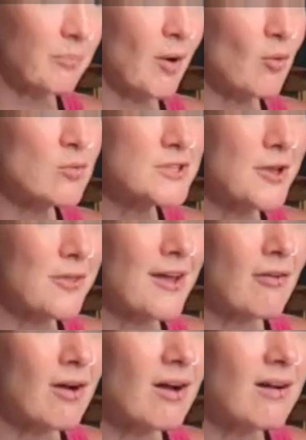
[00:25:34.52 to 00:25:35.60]
but also
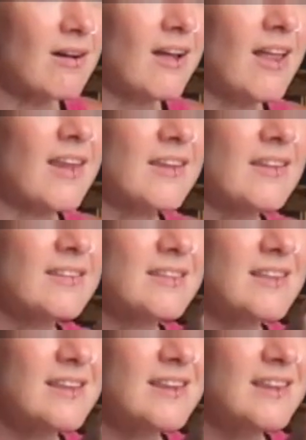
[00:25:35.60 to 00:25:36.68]
there are
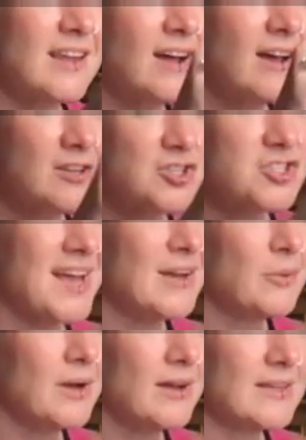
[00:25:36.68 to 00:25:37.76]

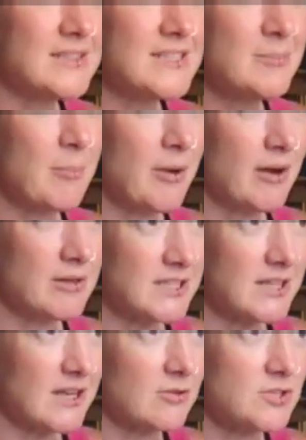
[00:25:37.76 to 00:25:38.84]
shallower and deeper parts
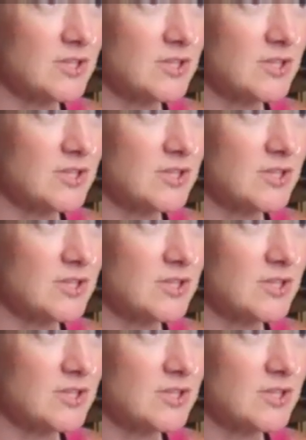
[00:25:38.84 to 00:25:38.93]
of the